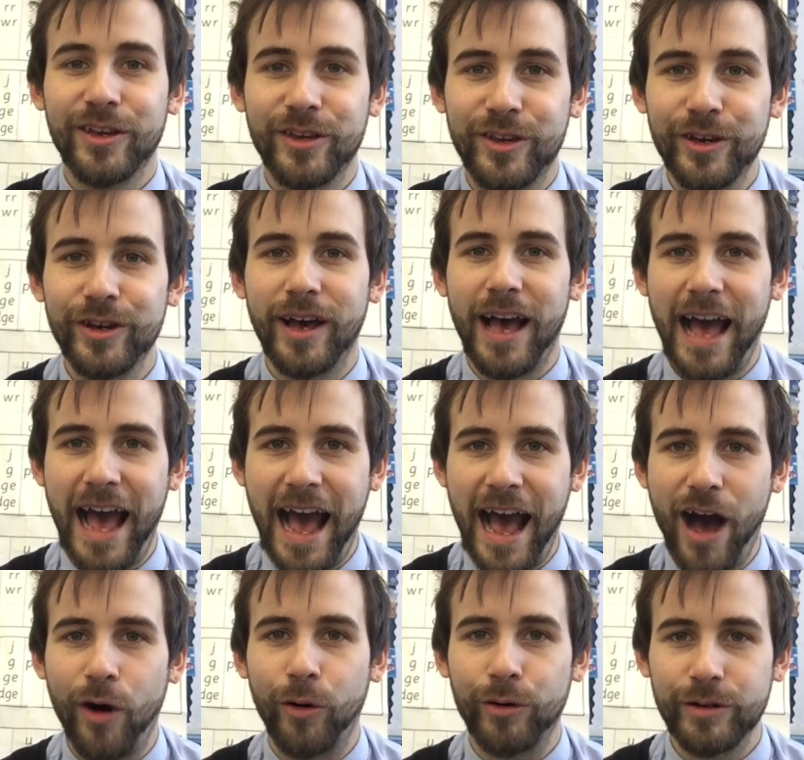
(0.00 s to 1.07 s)
G.
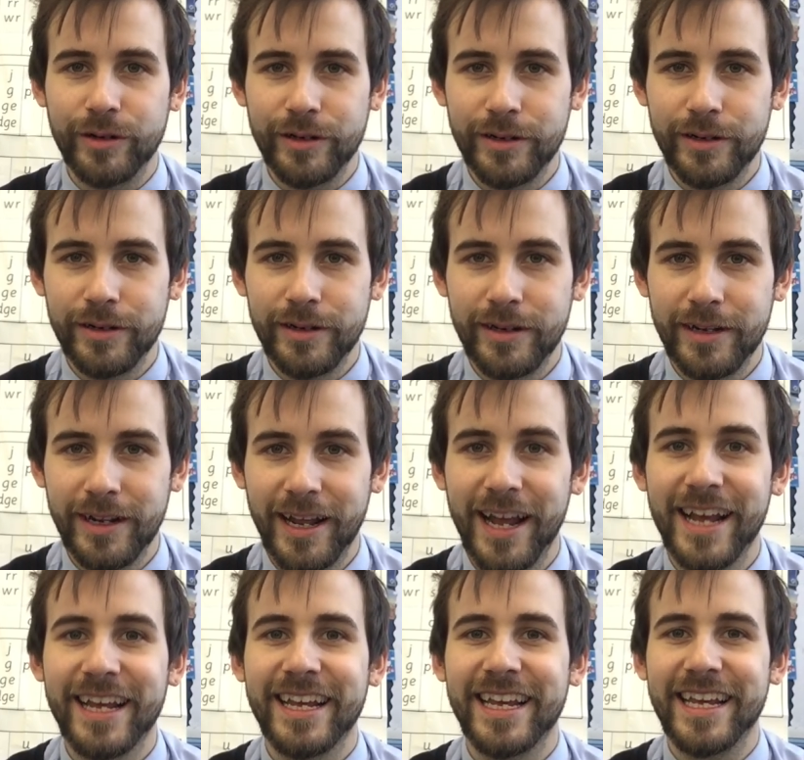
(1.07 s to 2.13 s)
Ow.
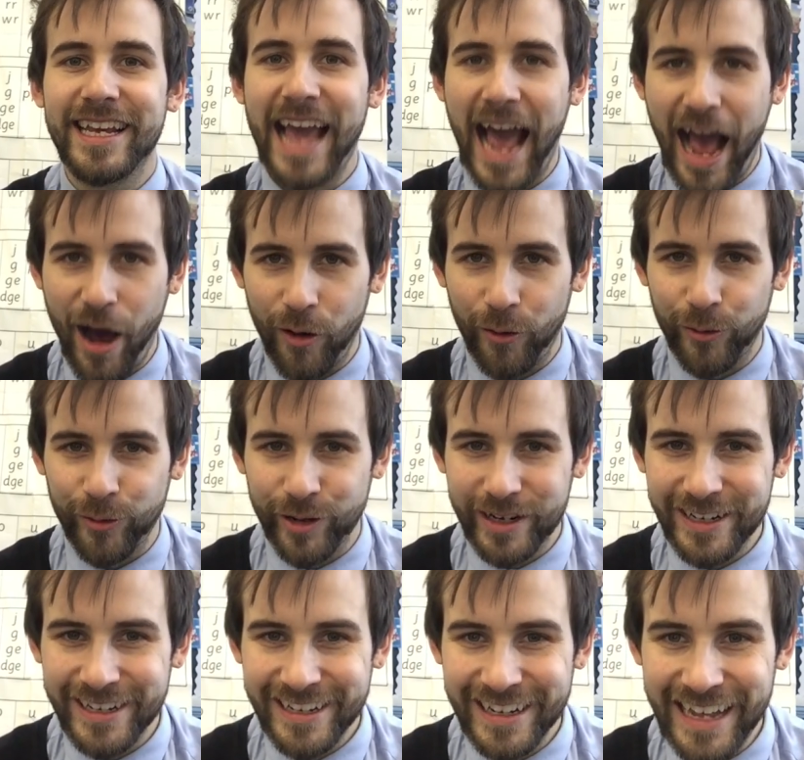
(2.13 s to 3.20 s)
Gown.